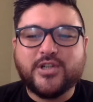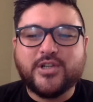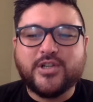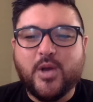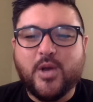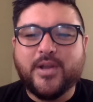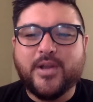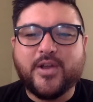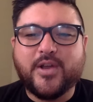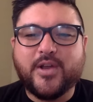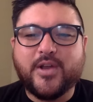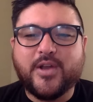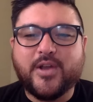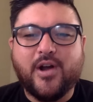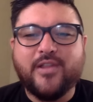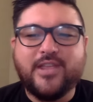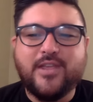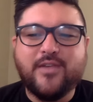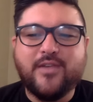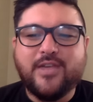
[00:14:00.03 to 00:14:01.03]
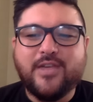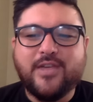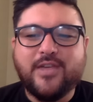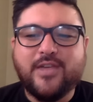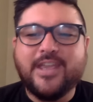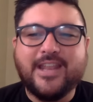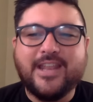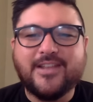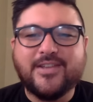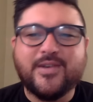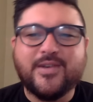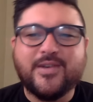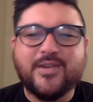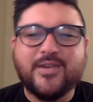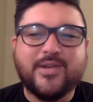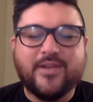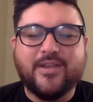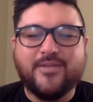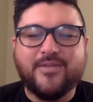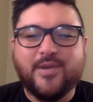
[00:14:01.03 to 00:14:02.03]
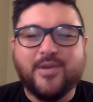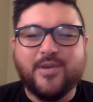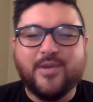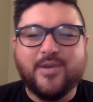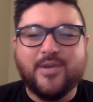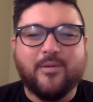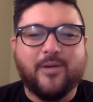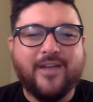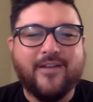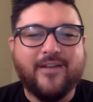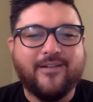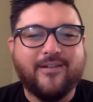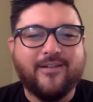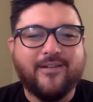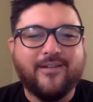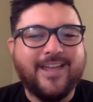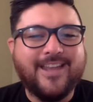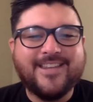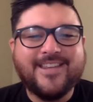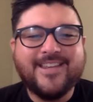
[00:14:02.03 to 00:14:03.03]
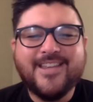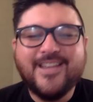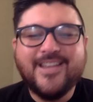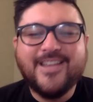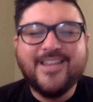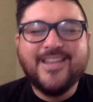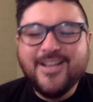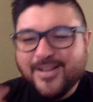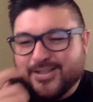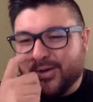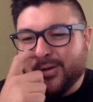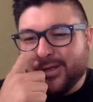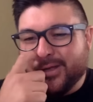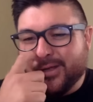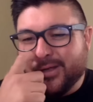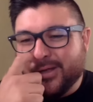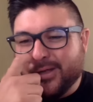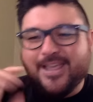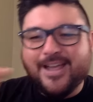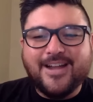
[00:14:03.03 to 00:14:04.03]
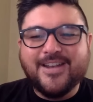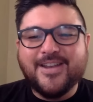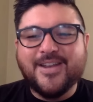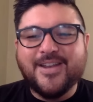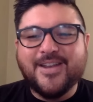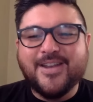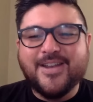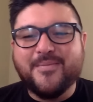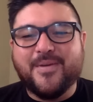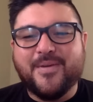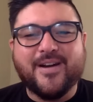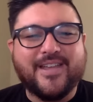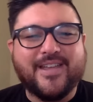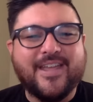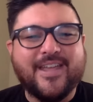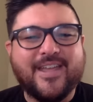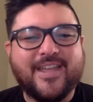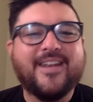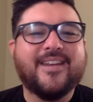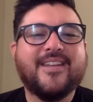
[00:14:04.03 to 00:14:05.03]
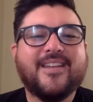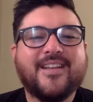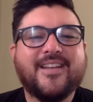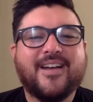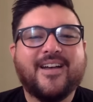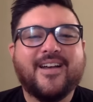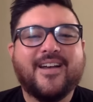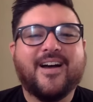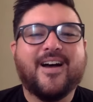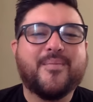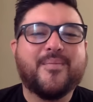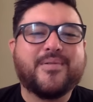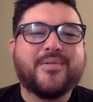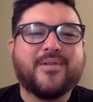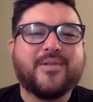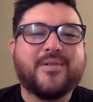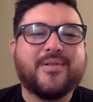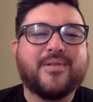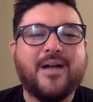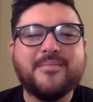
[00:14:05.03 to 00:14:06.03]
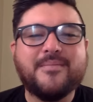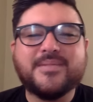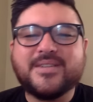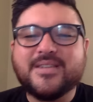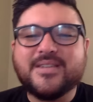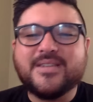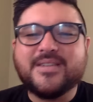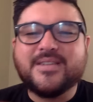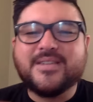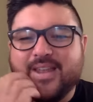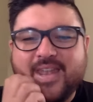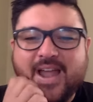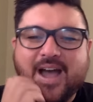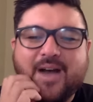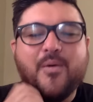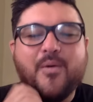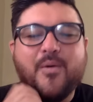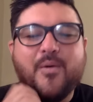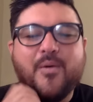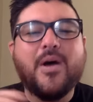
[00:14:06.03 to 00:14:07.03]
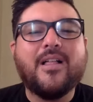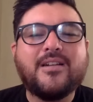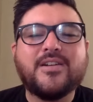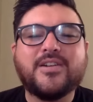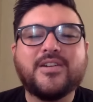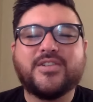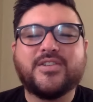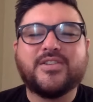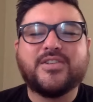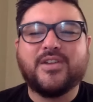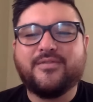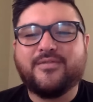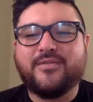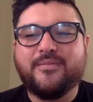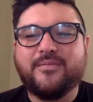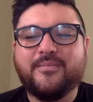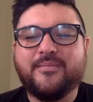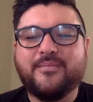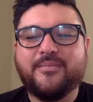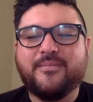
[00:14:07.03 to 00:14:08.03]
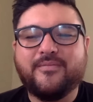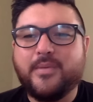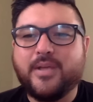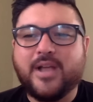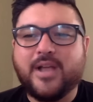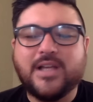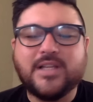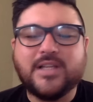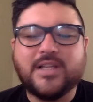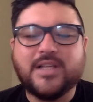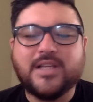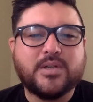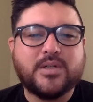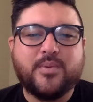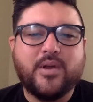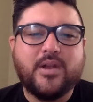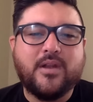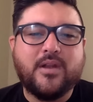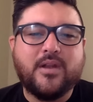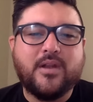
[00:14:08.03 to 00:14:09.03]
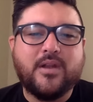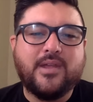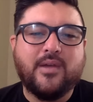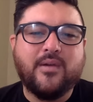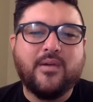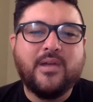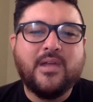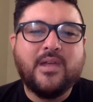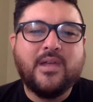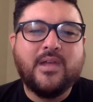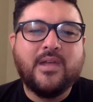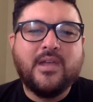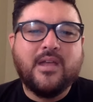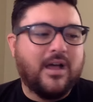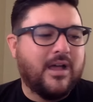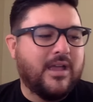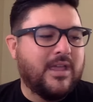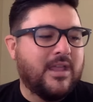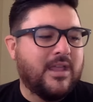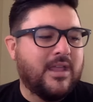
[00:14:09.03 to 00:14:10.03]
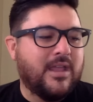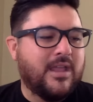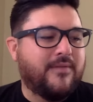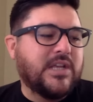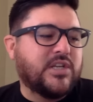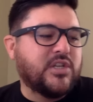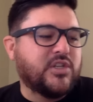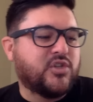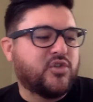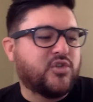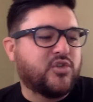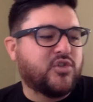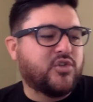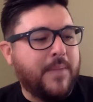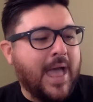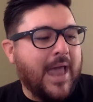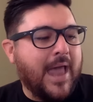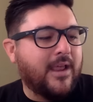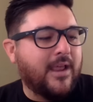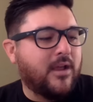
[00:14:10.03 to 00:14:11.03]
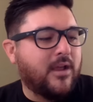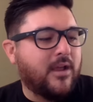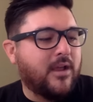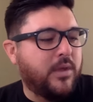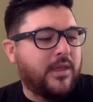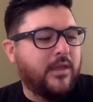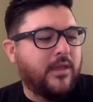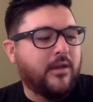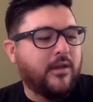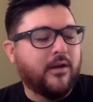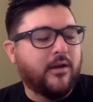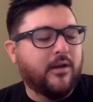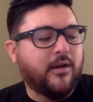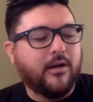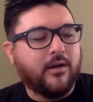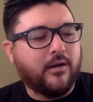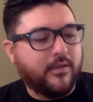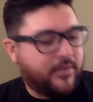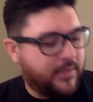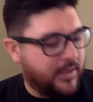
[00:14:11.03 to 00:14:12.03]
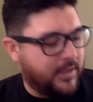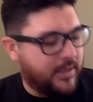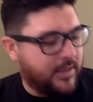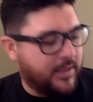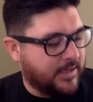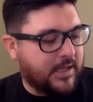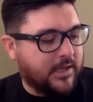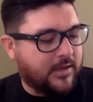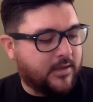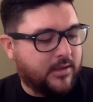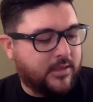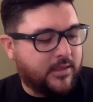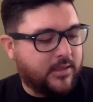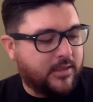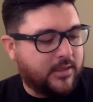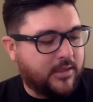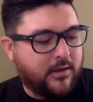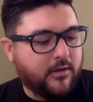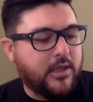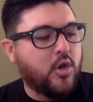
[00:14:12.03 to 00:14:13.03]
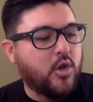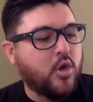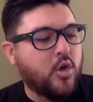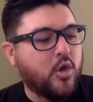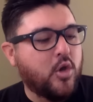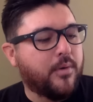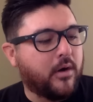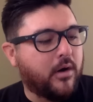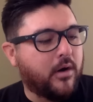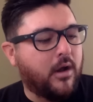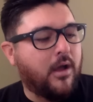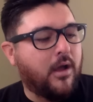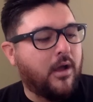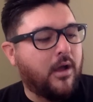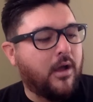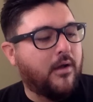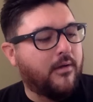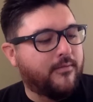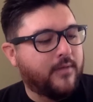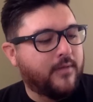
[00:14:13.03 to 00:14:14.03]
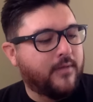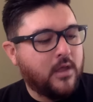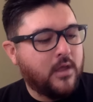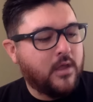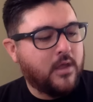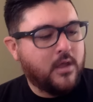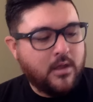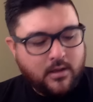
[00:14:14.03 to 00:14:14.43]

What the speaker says: will show up in a car that you can get into and they'll give you a ride, right? Totally unknown market, problems not well understood from a customer's point of view. Innovation is dramatic. We hear things like you're the Uber of